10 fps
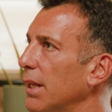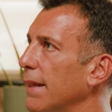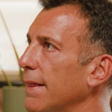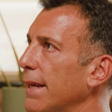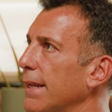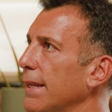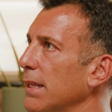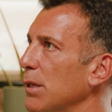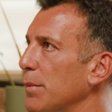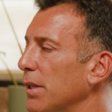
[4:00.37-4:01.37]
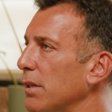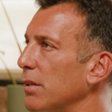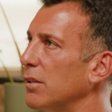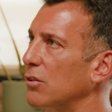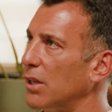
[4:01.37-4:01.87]
And then Lehman
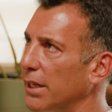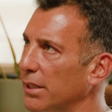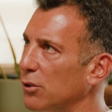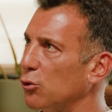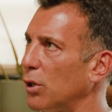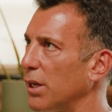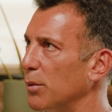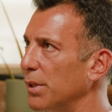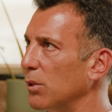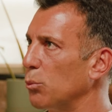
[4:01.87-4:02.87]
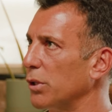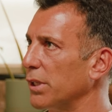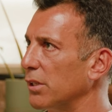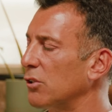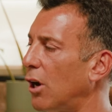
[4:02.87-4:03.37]
decided to try to be really
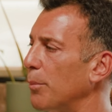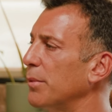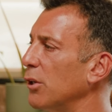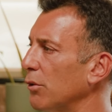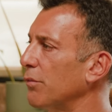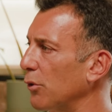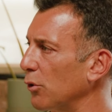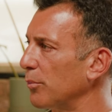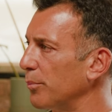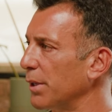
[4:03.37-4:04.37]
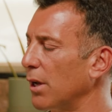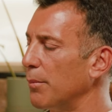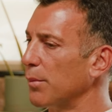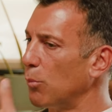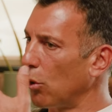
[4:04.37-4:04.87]
a top tier firm,
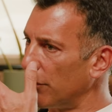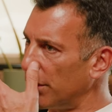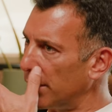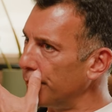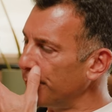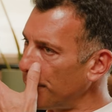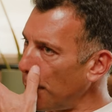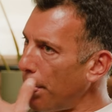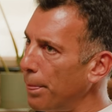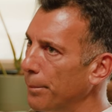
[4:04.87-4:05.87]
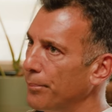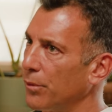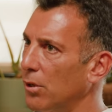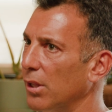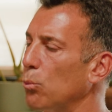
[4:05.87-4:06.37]
becoming more of a,
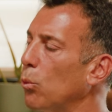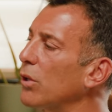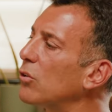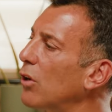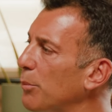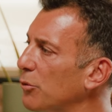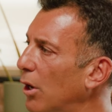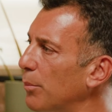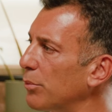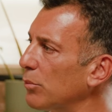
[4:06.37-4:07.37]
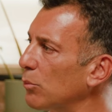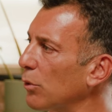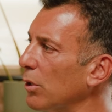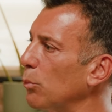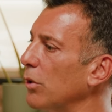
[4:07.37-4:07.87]
call it one-stop shop,
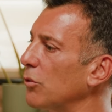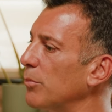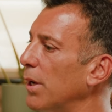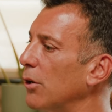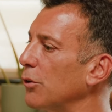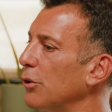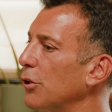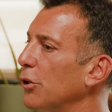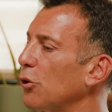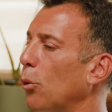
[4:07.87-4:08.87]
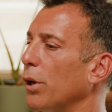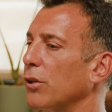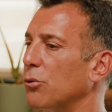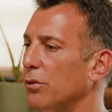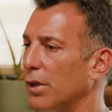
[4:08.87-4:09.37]
where it was about going
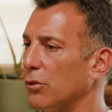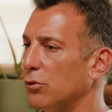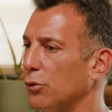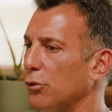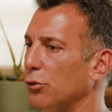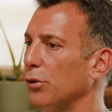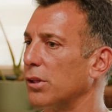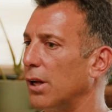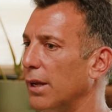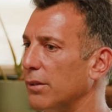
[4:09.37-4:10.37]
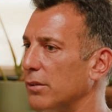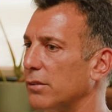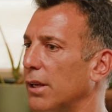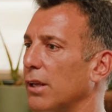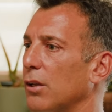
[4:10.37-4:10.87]
to investors or clients and
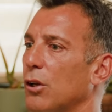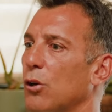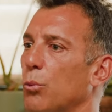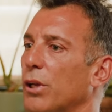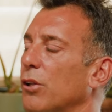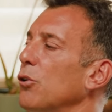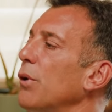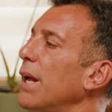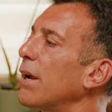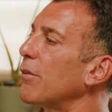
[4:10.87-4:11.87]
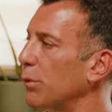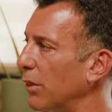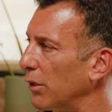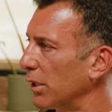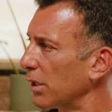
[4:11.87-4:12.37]
saying, we can do
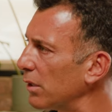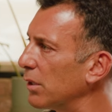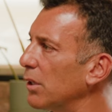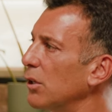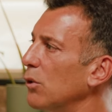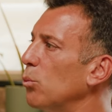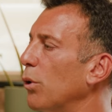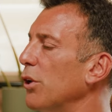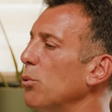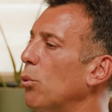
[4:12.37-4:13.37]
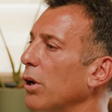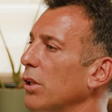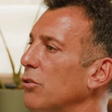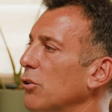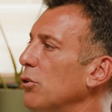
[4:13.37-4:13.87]
everything. What do you want
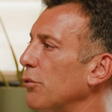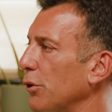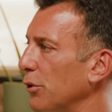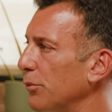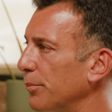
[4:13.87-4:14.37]
us to do for you?